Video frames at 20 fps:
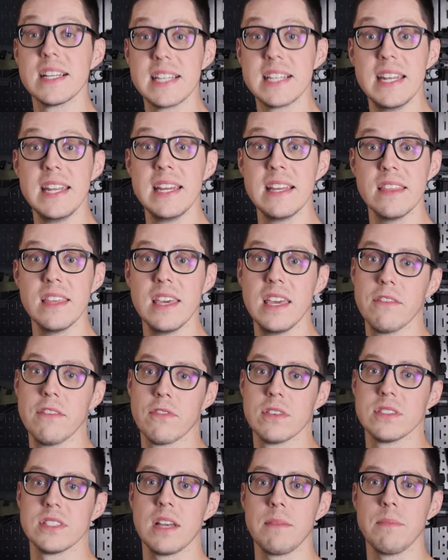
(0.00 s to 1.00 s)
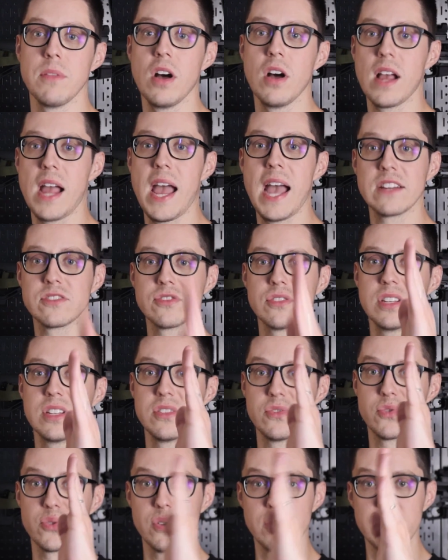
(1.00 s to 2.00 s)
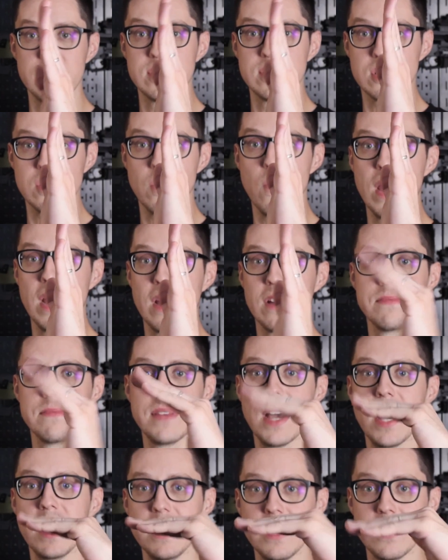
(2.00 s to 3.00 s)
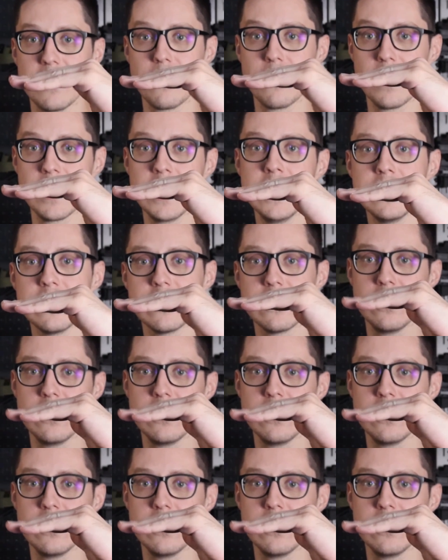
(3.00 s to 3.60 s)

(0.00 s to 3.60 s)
Getting the front sight block actually true and square 90 degrees